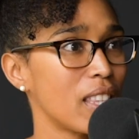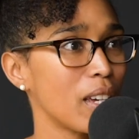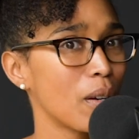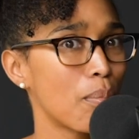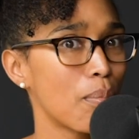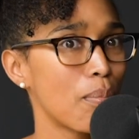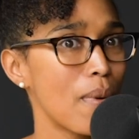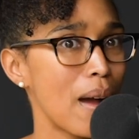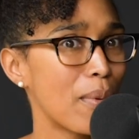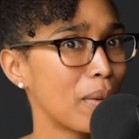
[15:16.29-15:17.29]
they are,
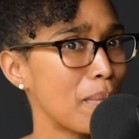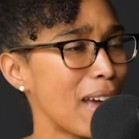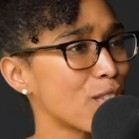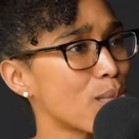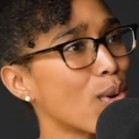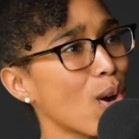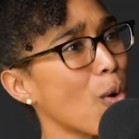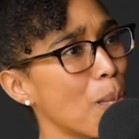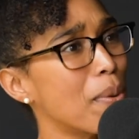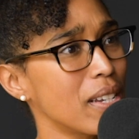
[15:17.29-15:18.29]
I would imagine, more
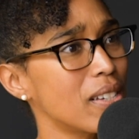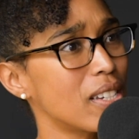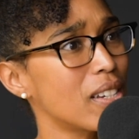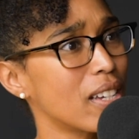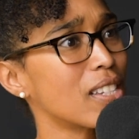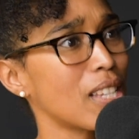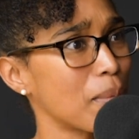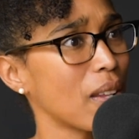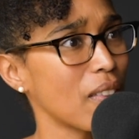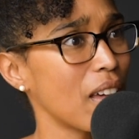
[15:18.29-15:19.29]
open to
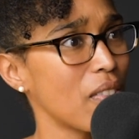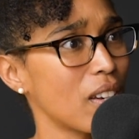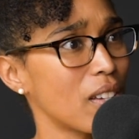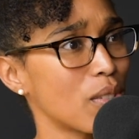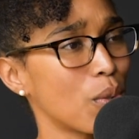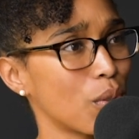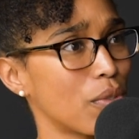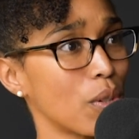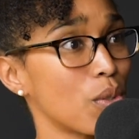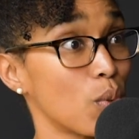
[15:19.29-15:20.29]
accepting that than us older
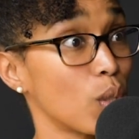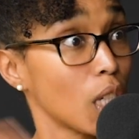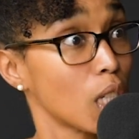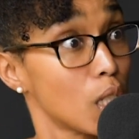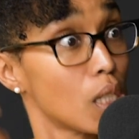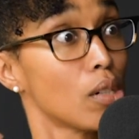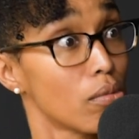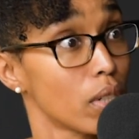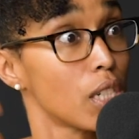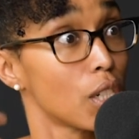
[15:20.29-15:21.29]
folks who are like so
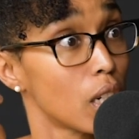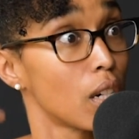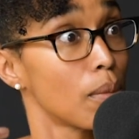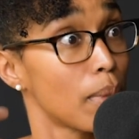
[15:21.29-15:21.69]
rigid in our